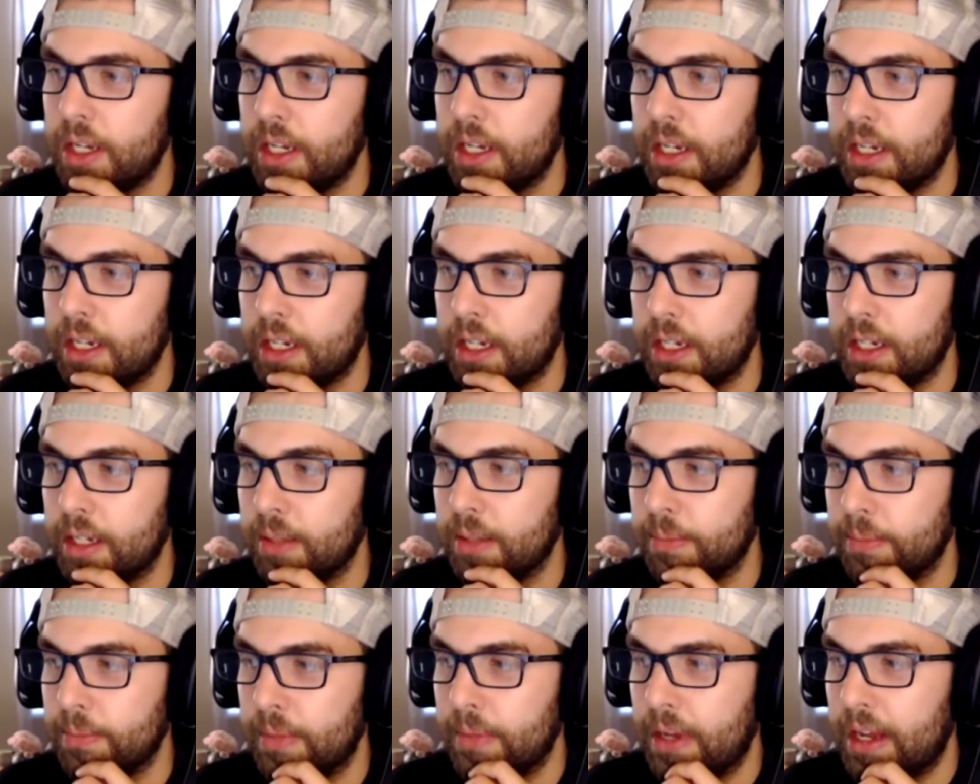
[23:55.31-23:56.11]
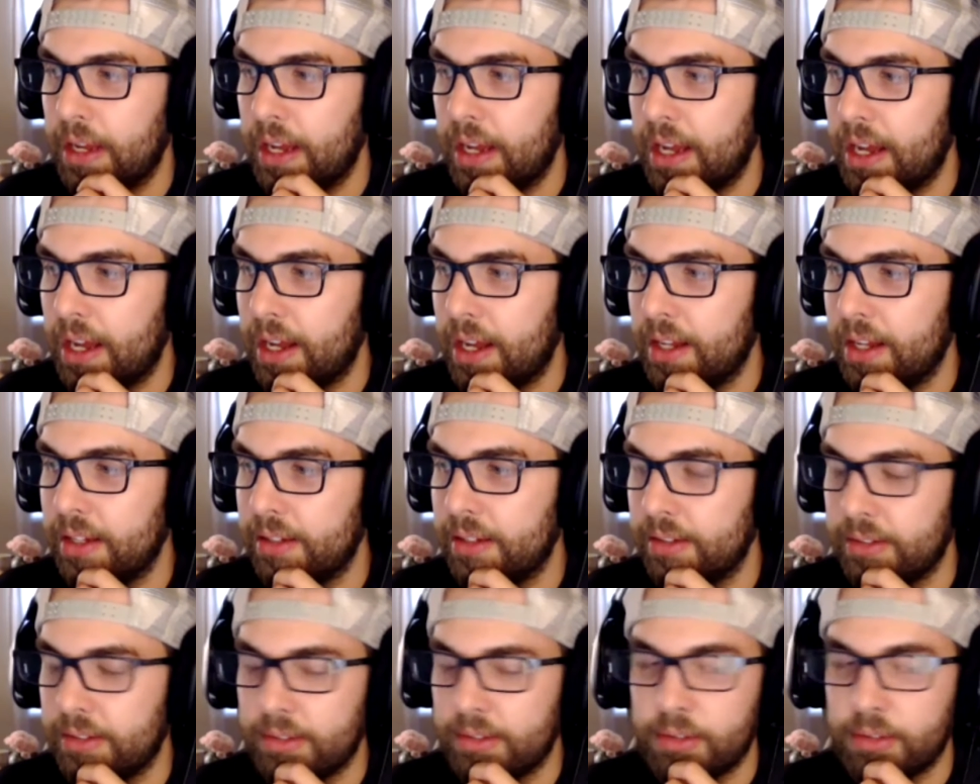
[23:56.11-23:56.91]
The
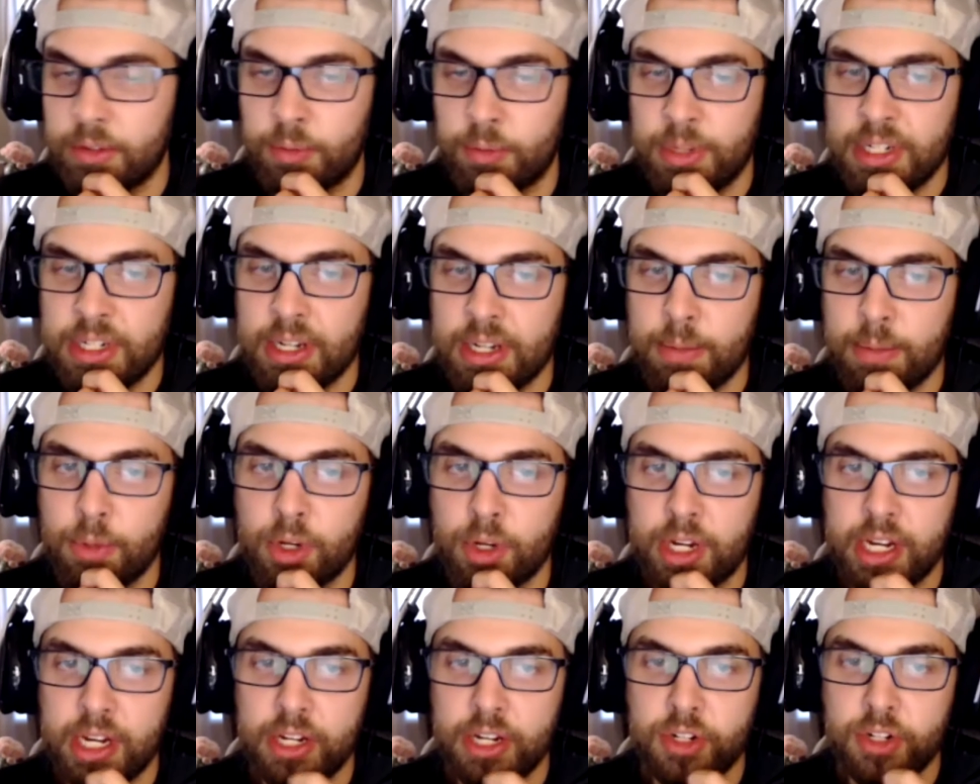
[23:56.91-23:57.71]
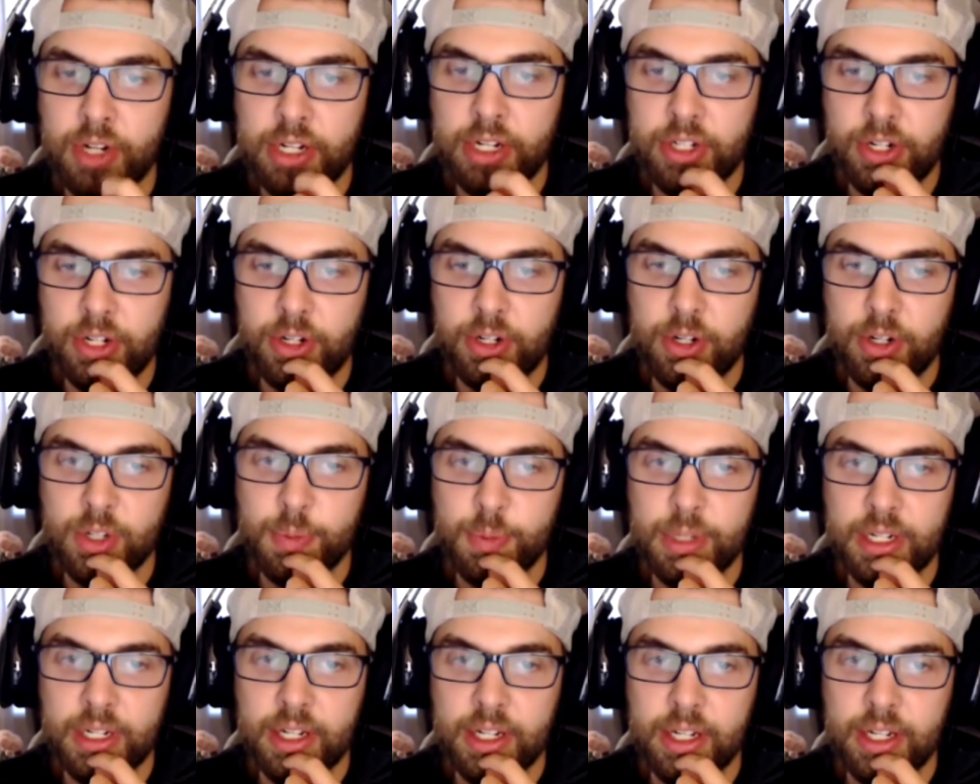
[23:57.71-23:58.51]
reason I'm looking at Trey Turner is
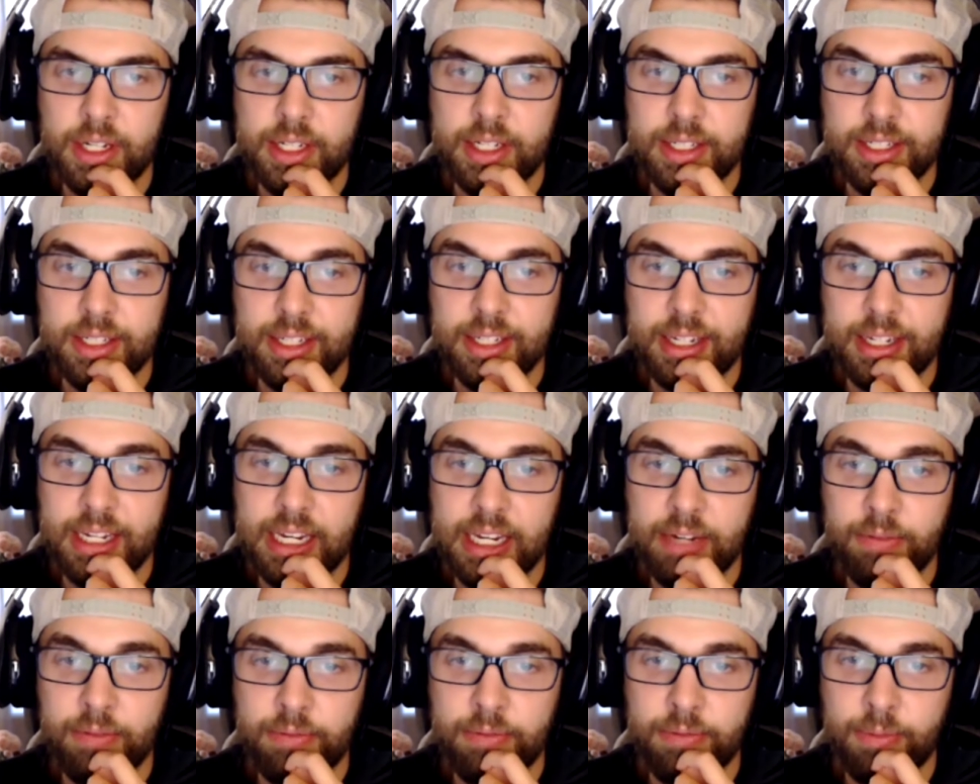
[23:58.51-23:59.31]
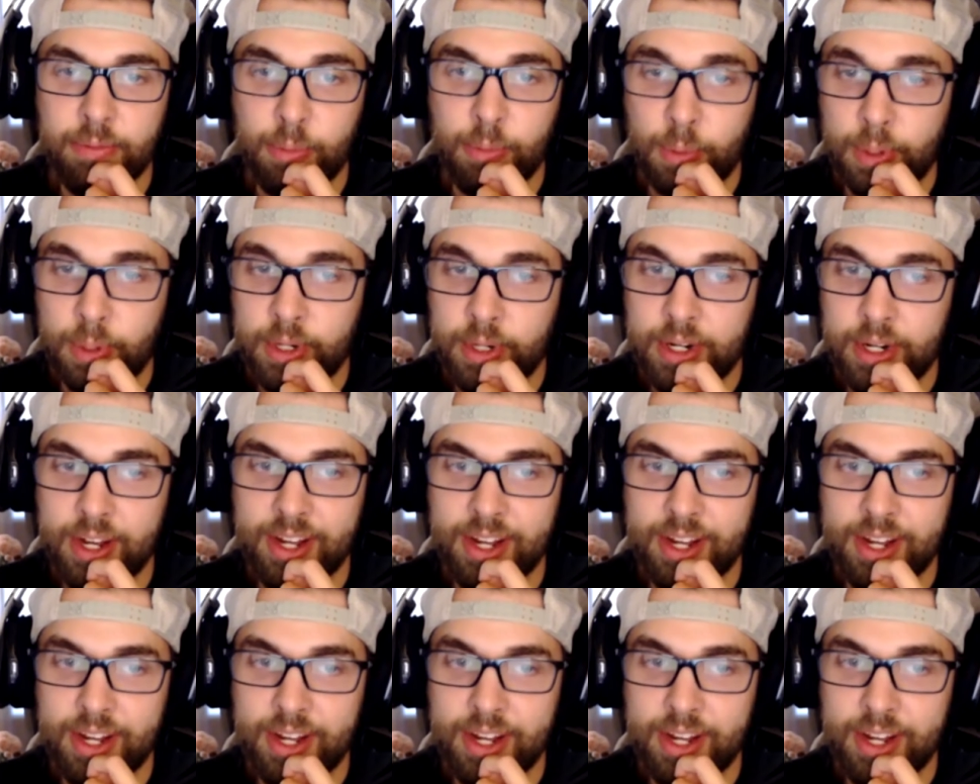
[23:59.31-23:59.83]
because if we're not